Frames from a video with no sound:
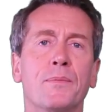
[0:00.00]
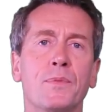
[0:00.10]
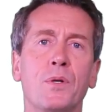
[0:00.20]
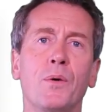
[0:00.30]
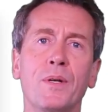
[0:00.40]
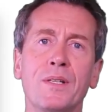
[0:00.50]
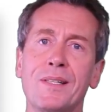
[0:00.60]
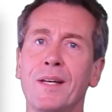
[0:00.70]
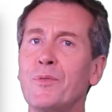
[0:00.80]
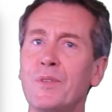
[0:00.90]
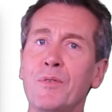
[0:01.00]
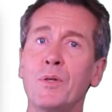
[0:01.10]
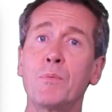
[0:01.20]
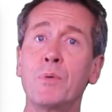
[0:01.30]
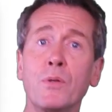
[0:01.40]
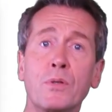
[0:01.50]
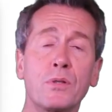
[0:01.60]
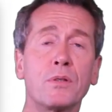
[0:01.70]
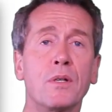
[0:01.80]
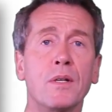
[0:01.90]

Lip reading: So instead of giving you books,